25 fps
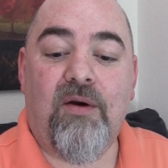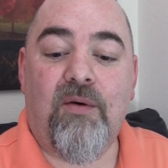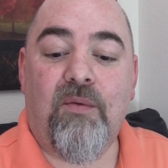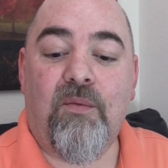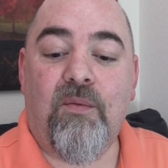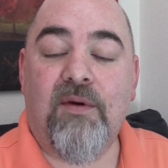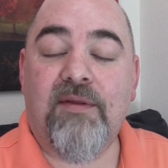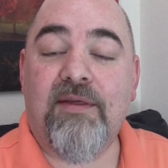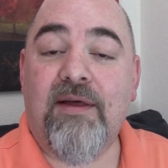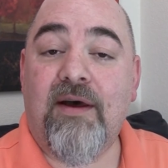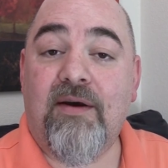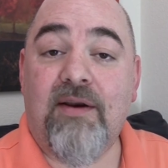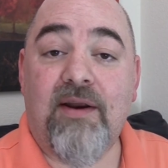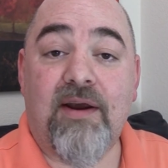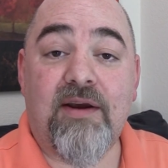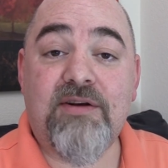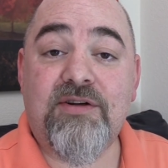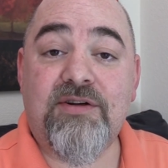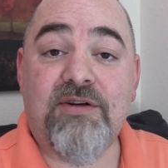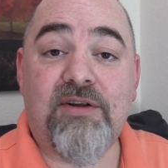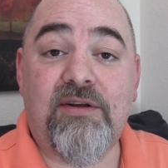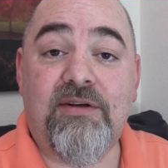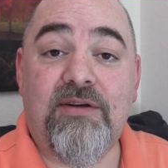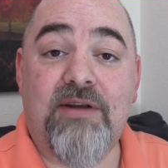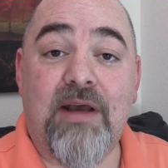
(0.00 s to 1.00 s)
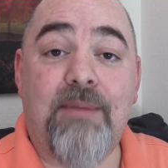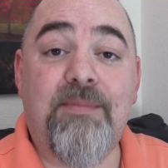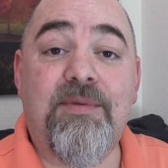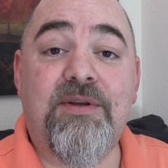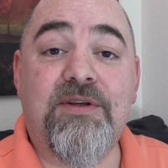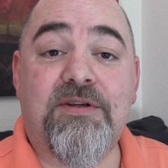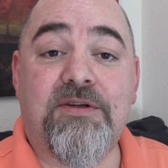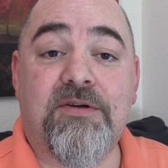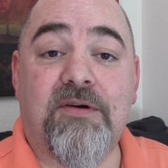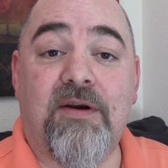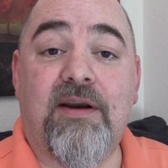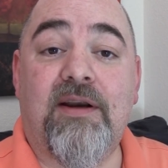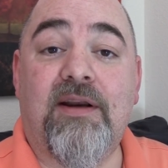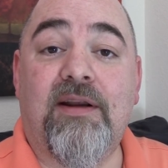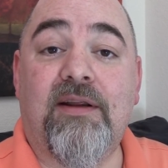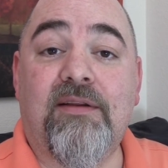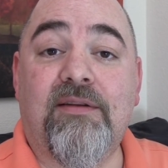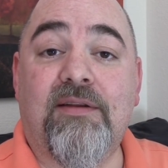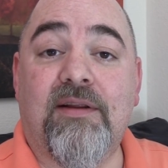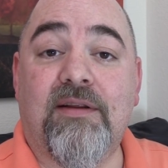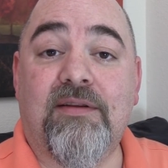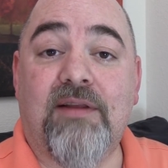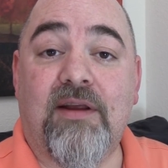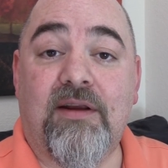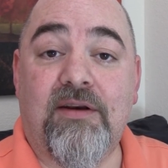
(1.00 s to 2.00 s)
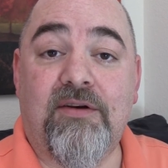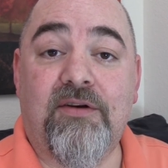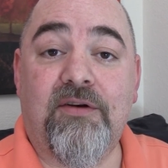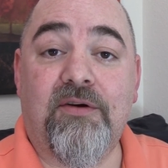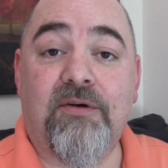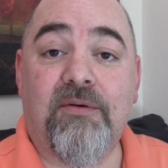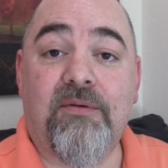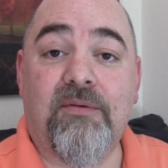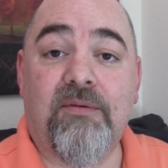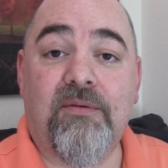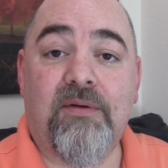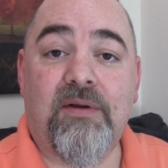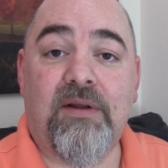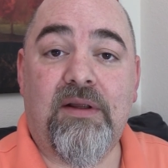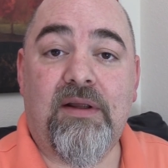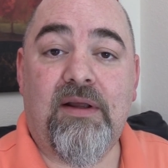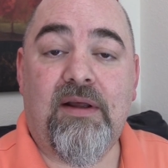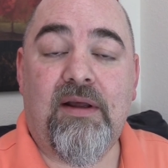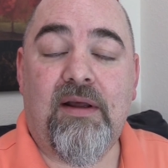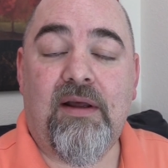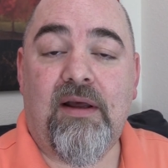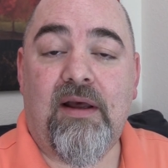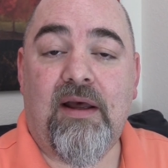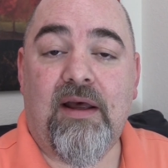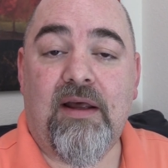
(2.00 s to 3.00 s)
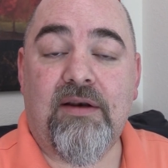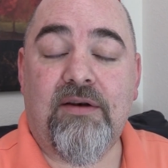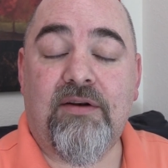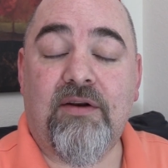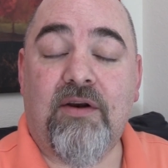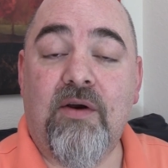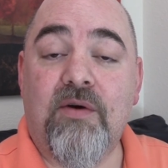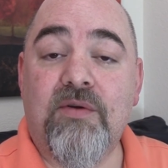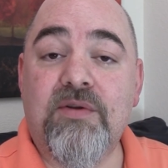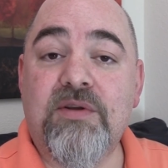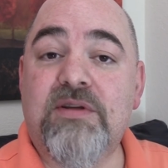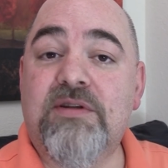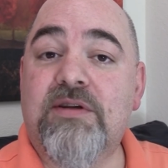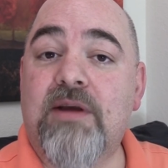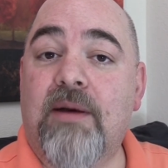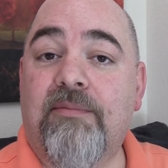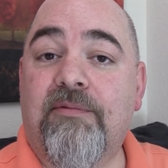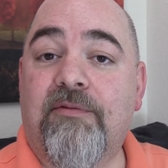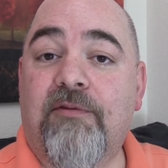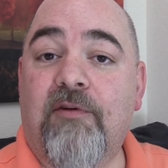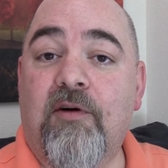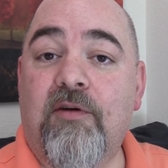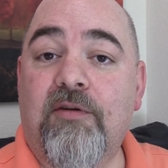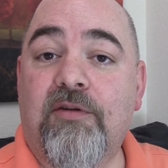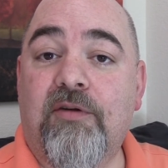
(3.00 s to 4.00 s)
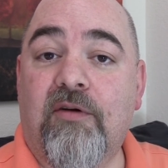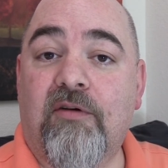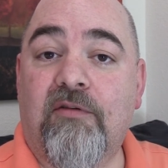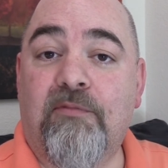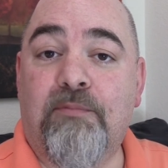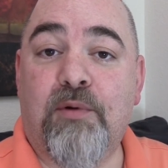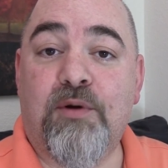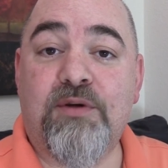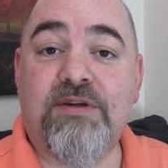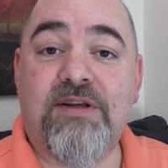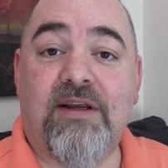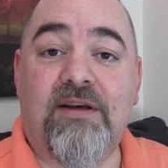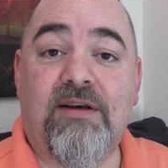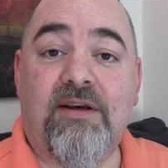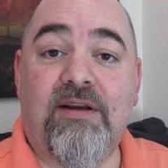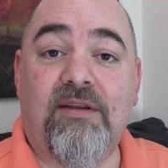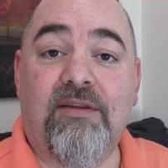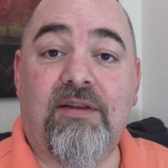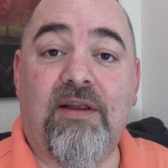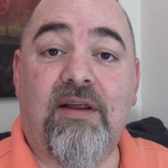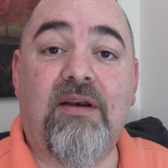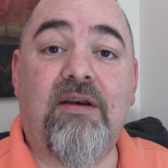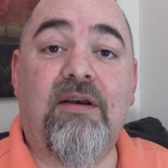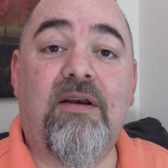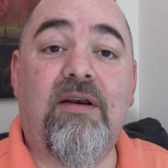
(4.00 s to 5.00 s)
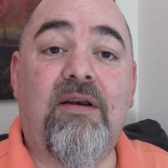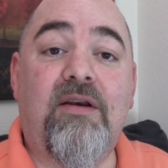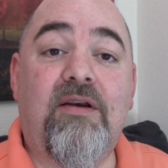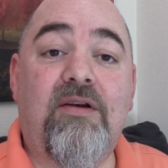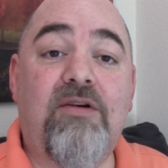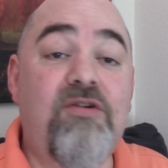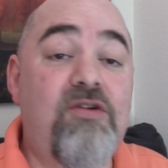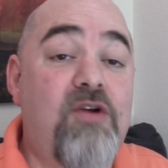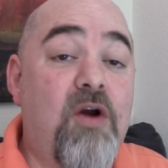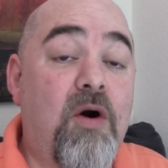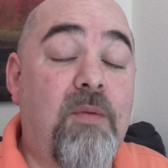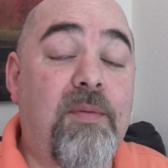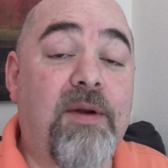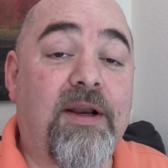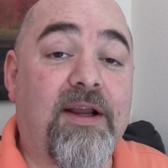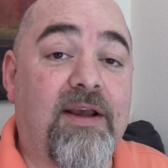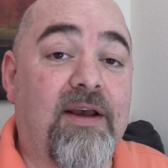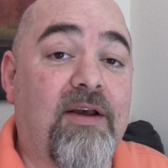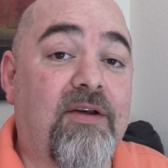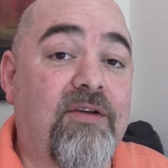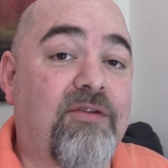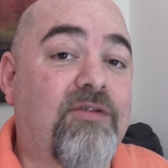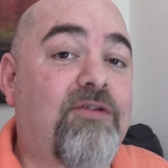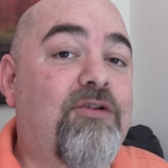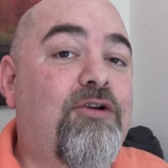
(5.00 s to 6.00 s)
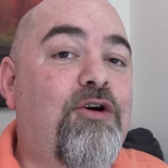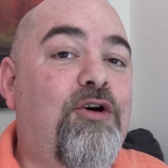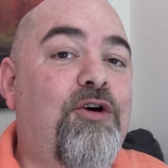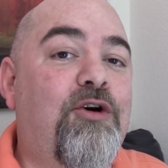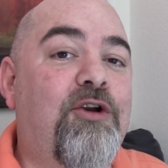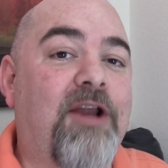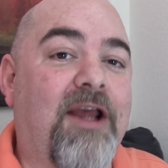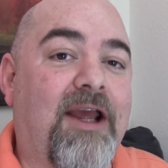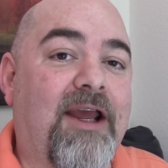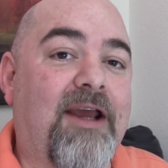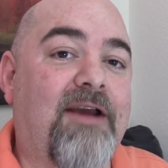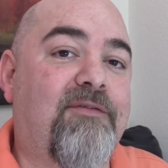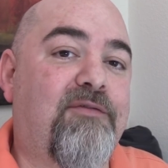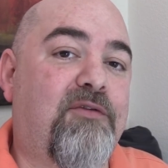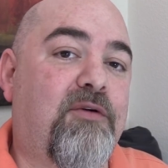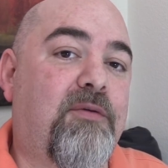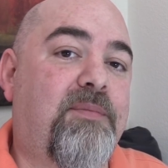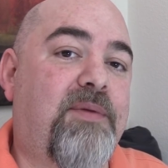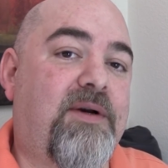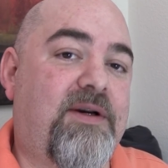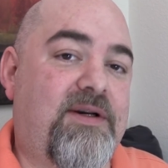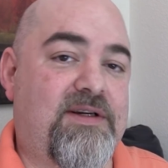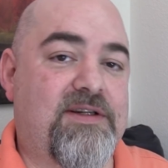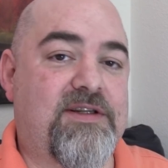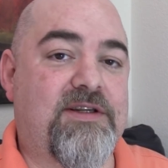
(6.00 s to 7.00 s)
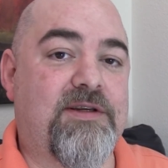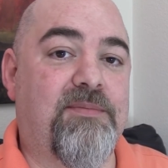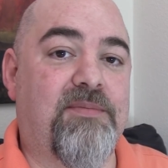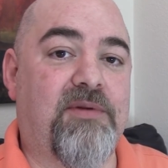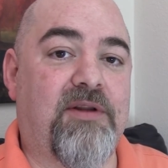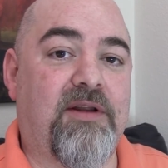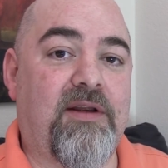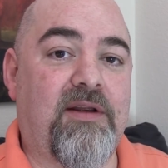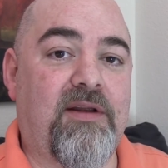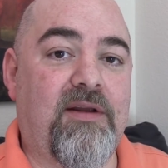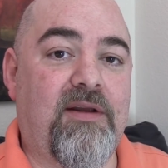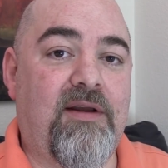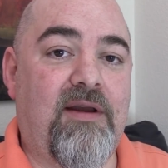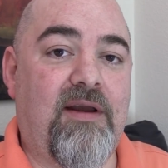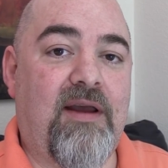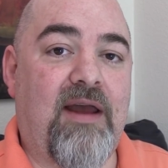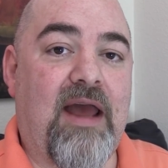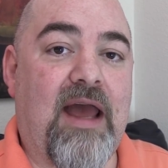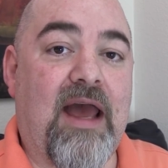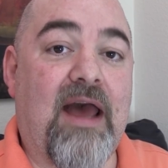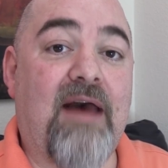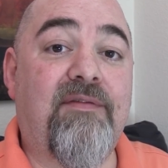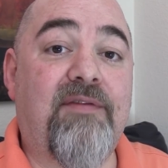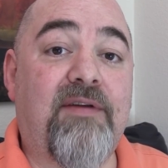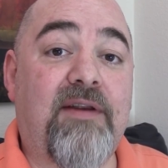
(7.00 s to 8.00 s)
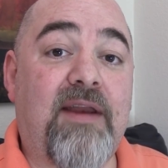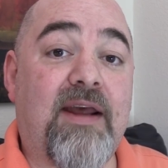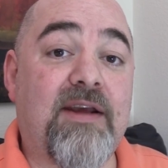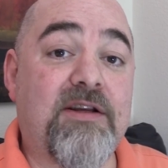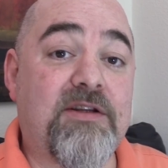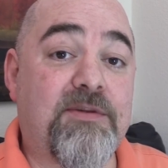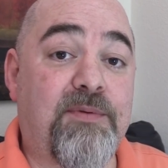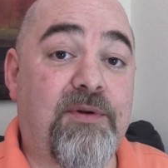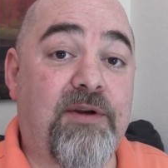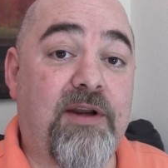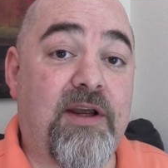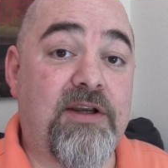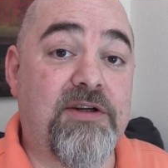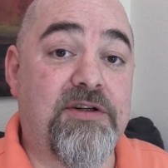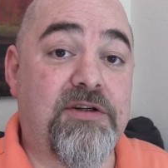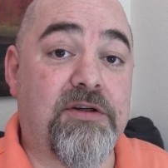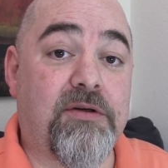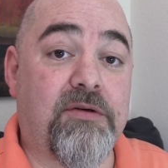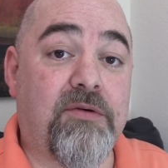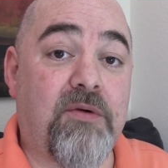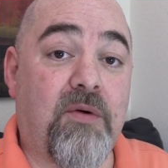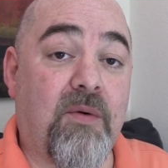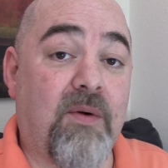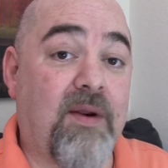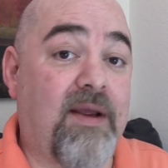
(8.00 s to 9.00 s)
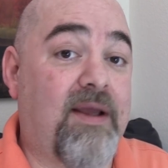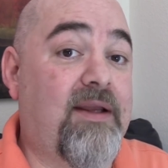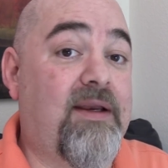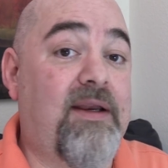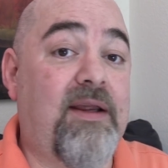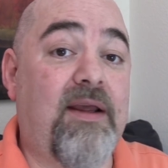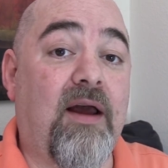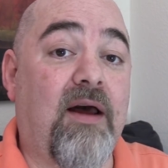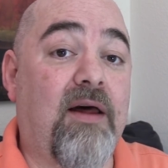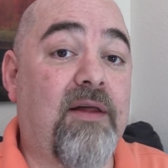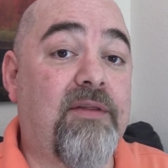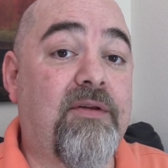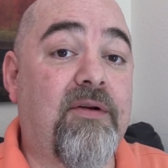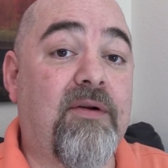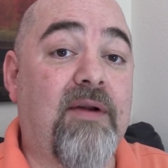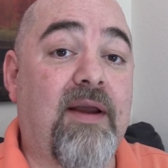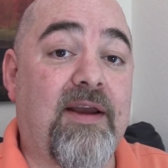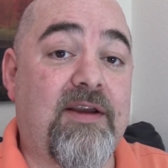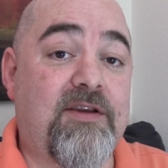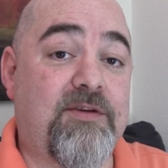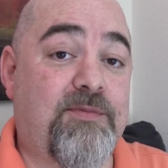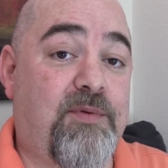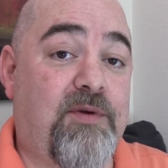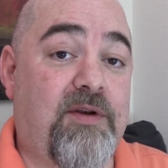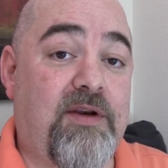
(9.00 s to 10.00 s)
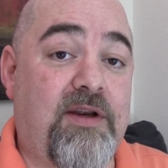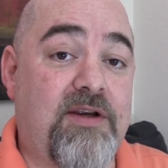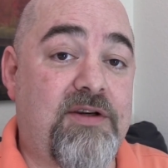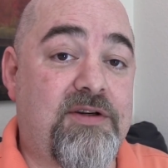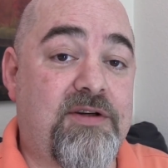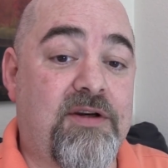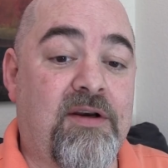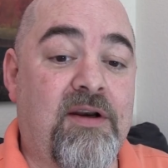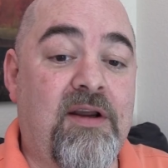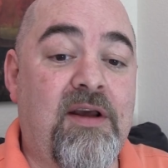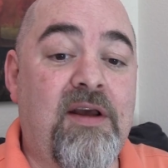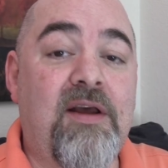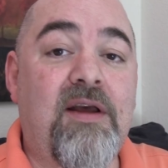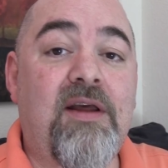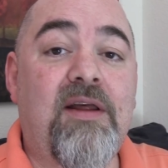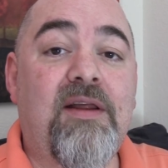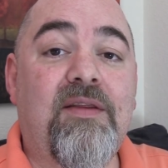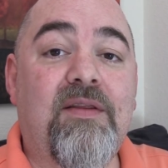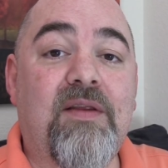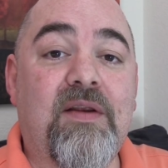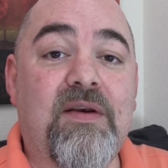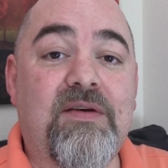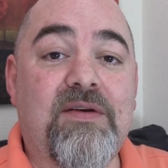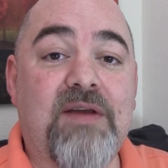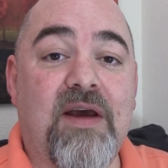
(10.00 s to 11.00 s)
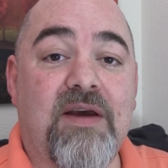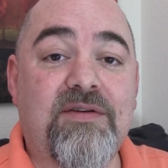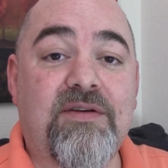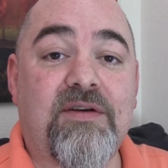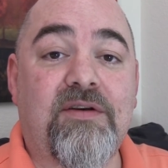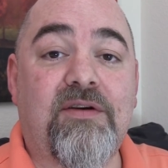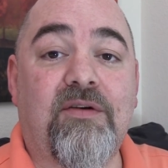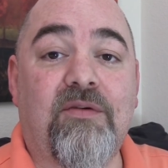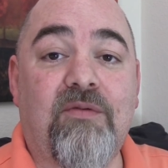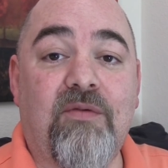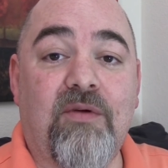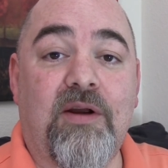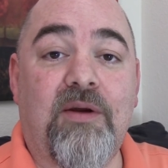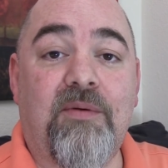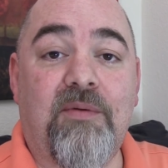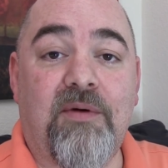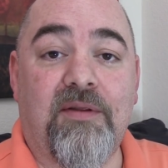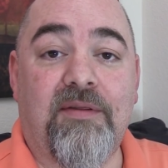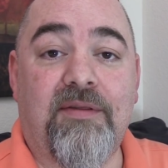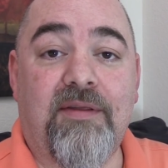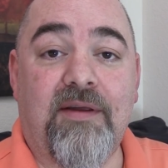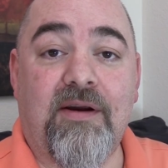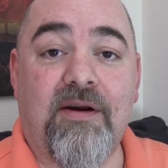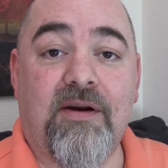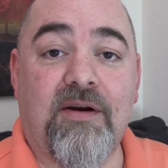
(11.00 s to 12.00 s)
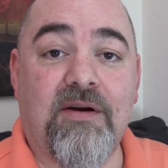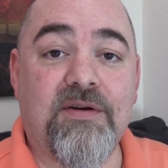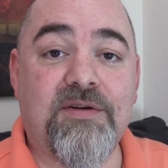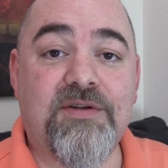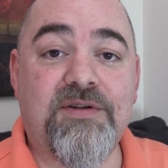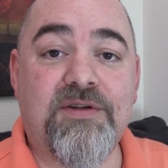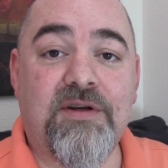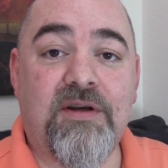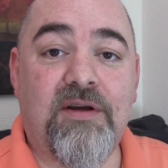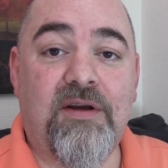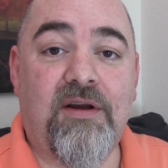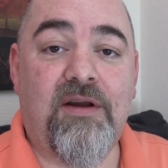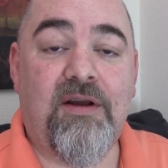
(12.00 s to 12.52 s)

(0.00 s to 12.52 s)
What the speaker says: without actually demonstrating that they do. And to go the step further of pretending that nobody else could ever possibly have an explanation or any other explanation that doesn't agree with theirs